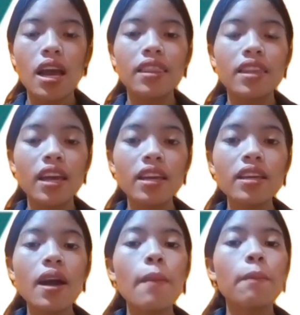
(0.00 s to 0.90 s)

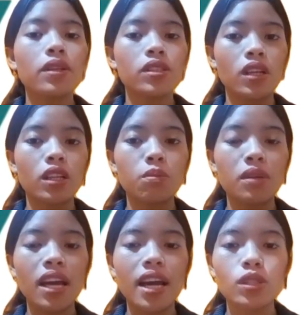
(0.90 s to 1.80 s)
They must not
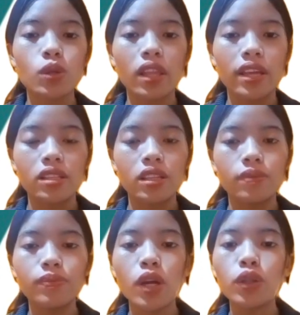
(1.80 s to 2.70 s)
be isolated
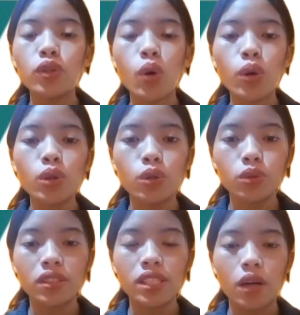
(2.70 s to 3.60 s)
nor
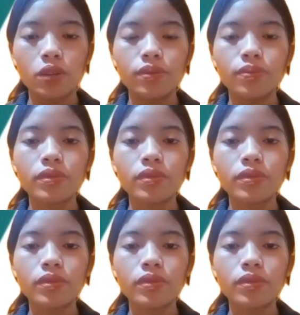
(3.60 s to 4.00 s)
looked down.